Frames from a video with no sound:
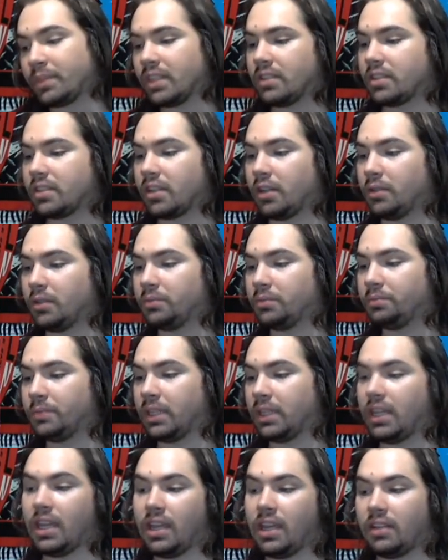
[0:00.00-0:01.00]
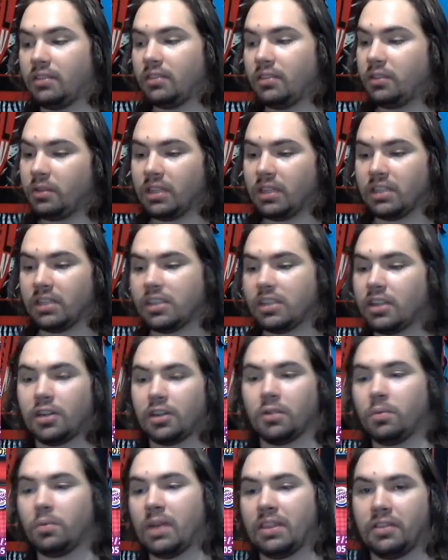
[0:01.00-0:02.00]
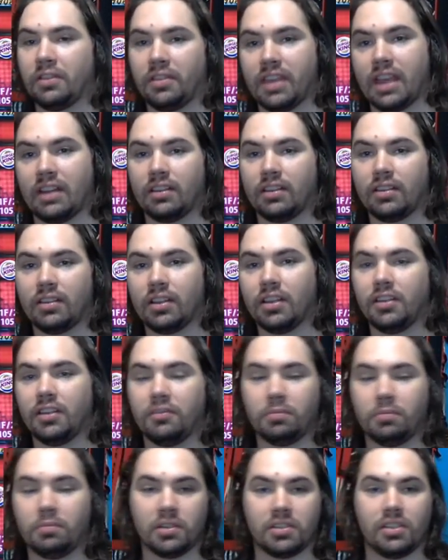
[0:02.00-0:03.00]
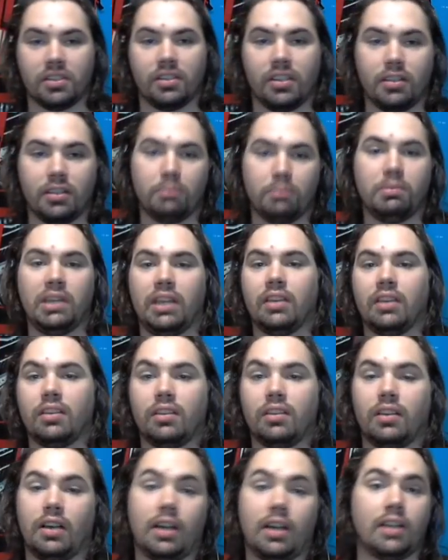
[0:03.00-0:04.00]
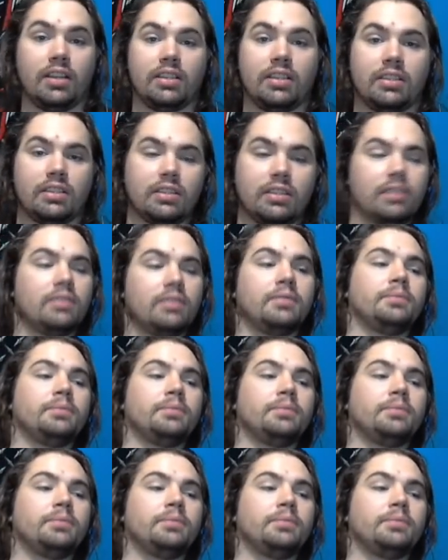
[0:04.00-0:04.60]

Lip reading: So, again, you consider whether that kind of person can be honest.